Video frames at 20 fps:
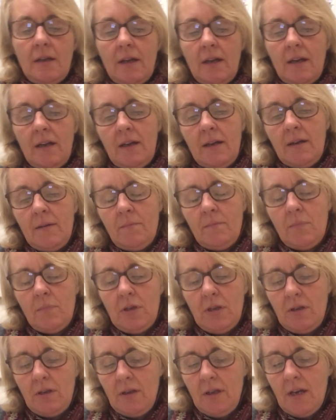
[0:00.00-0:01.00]
But
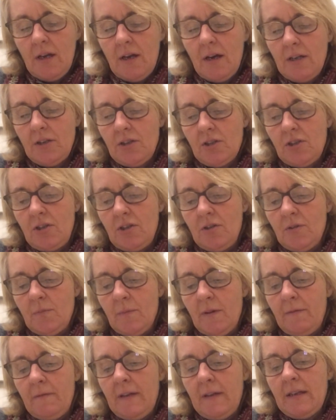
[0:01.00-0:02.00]
yeah, I just use
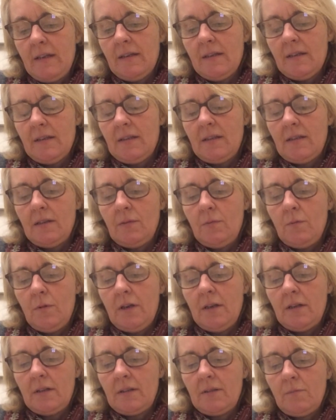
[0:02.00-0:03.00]
my fingers to
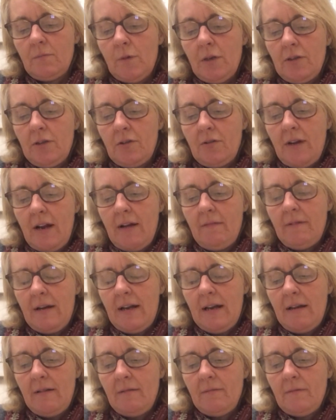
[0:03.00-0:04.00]
work the grout
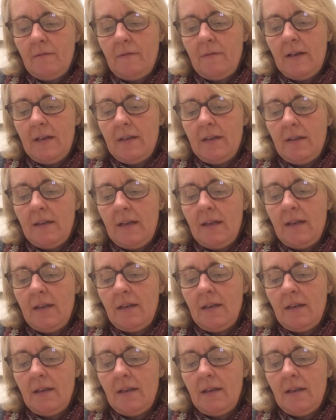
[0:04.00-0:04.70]
round, fill in